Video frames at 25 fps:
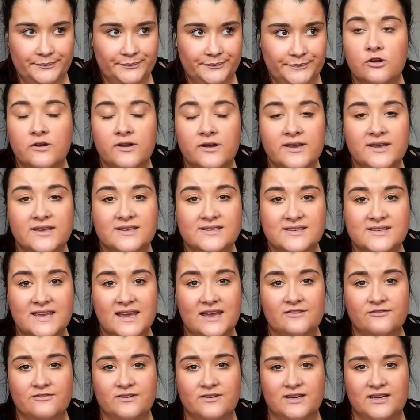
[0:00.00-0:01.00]
Drawing is
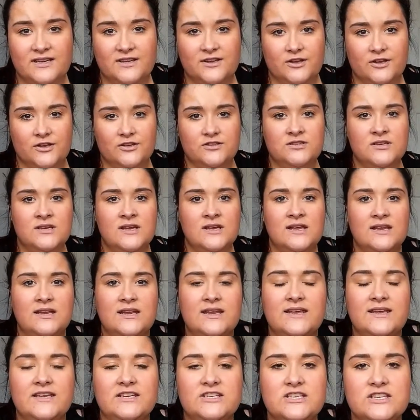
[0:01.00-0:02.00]
getting really good.
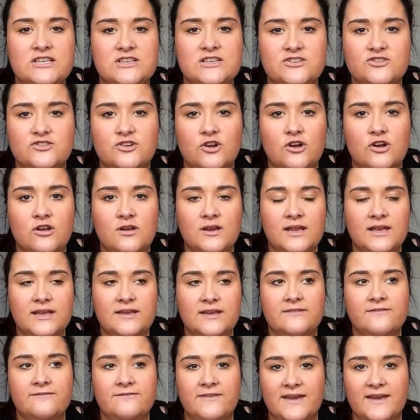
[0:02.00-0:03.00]
Like, she can draw like
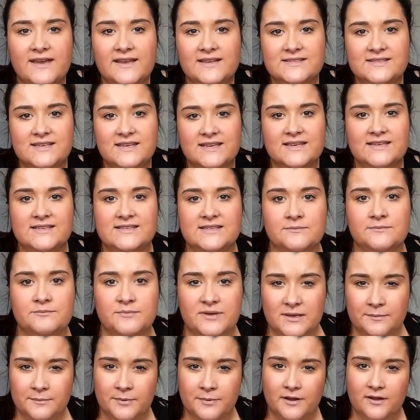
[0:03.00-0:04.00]
faces and
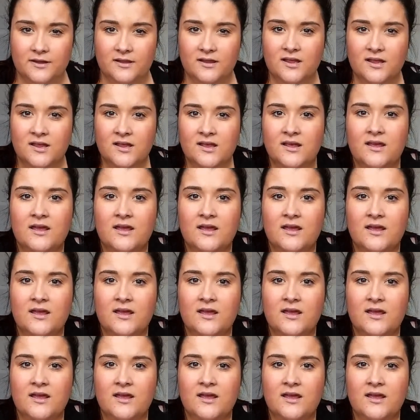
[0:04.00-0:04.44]
people.